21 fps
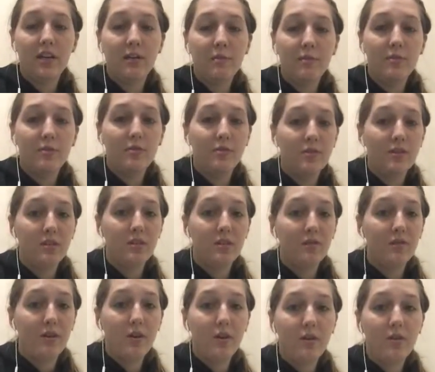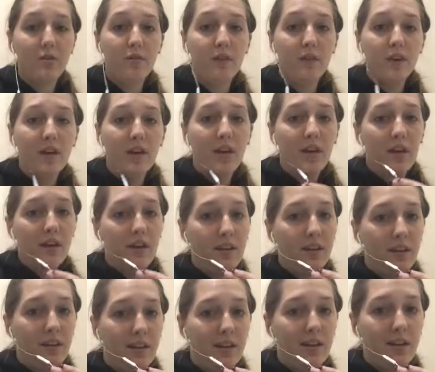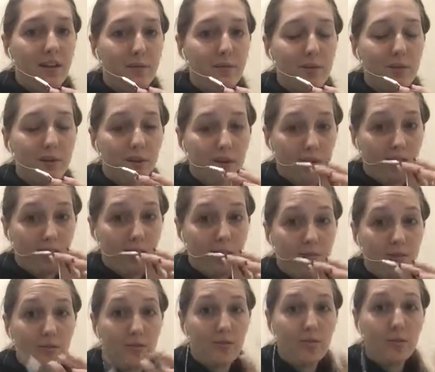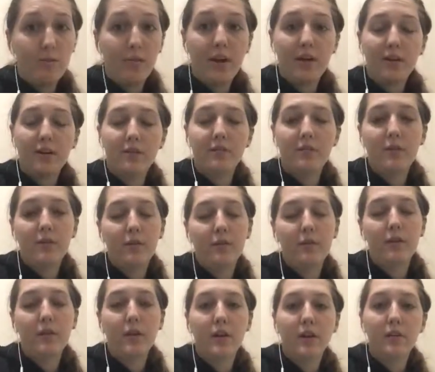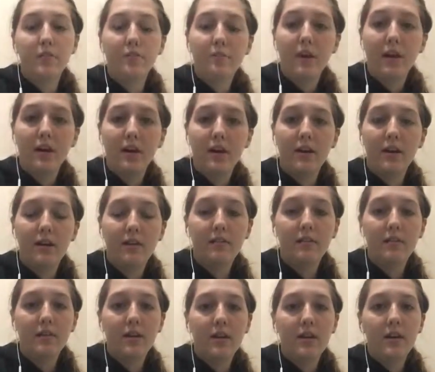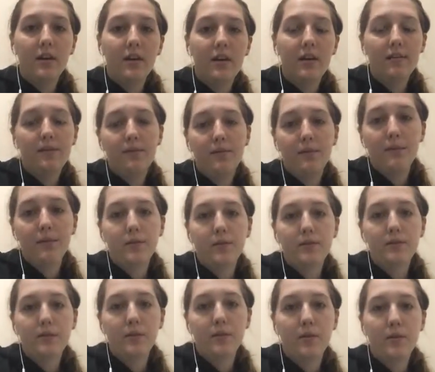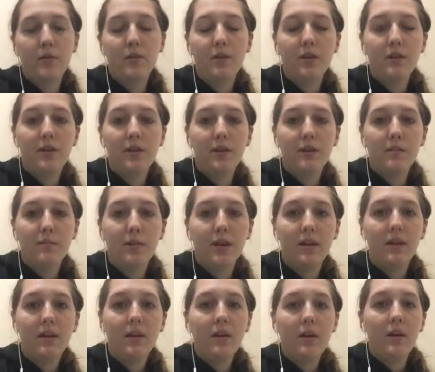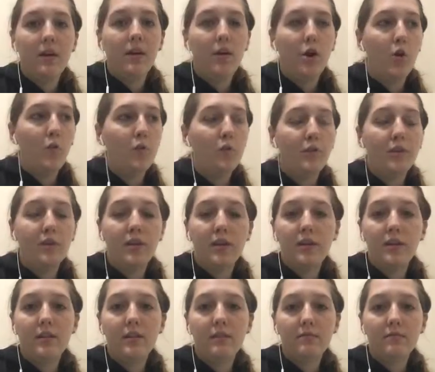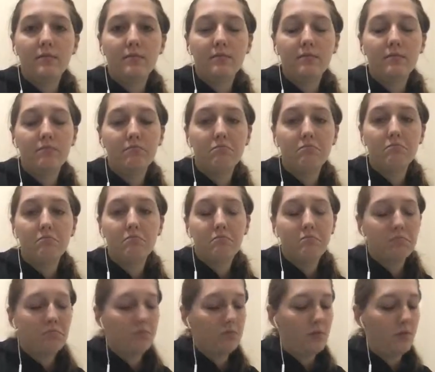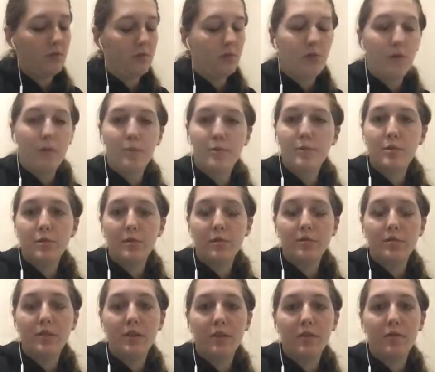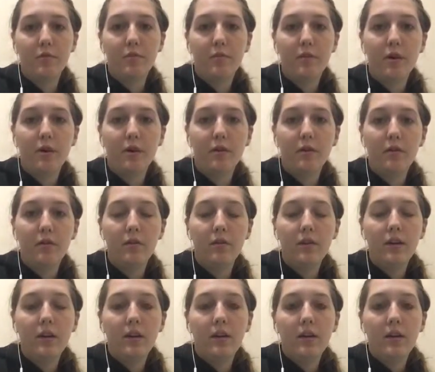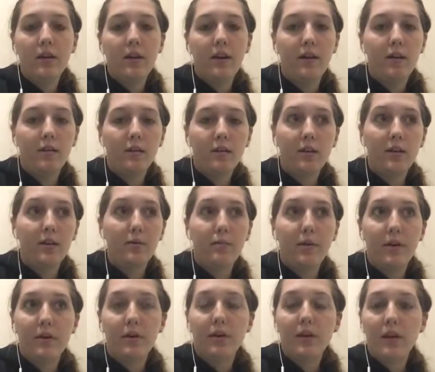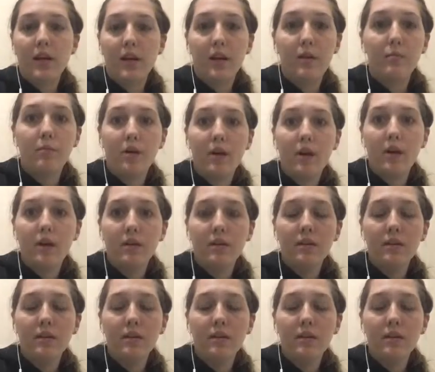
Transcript: I'm just using a phone, and I'm talking through the microphone of my headphones. That way you can hear me. Hopefully, a few episodes down the road, I'll get a better camera.